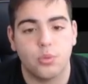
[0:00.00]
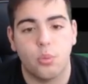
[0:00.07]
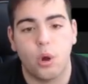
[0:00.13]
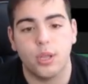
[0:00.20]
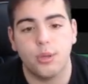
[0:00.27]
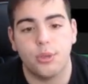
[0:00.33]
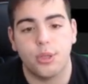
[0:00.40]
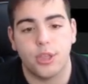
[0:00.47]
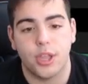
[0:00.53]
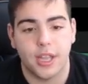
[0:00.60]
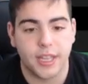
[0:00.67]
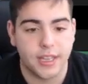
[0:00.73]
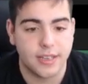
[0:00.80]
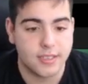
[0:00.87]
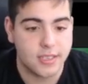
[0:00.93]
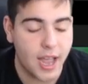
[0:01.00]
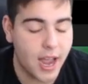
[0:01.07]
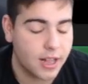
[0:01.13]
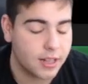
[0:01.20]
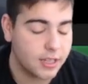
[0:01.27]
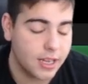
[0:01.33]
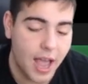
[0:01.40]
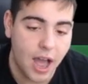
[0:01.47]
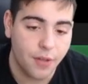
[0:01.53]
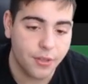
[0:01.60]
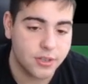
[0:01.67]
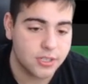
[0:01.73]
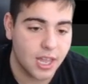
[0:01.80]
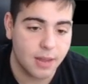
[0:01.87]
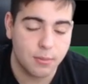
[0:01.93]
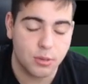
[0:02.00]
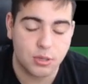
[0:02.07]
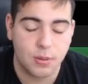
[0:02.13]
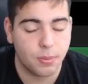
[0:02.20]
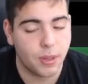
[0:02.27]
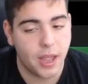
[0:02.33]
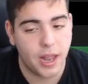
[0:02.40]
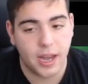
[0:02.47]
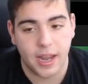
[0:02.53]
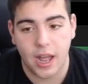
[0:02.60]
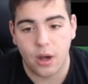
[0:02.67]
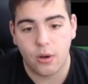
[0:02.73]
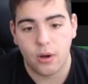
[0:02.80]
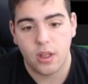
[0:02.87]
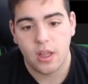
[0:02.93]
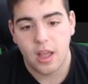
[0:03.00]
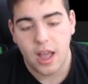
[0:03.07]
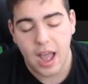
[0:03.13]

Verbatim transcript: what do you think exactly how this game has been planning out?